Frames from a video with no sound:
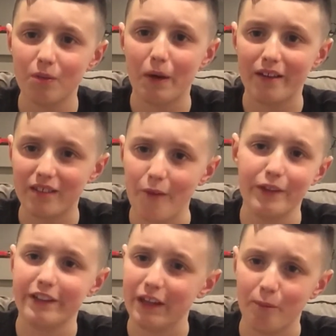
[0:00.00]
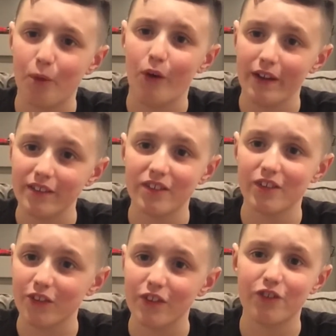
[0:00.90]
by 17 points
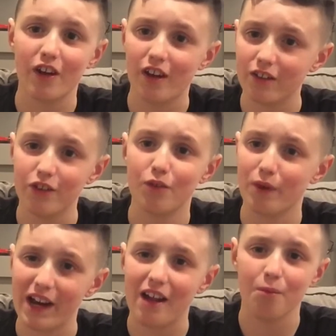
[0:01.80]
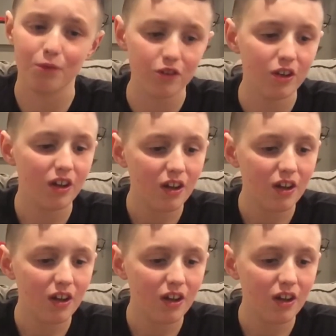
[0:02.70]
to the to the Rams.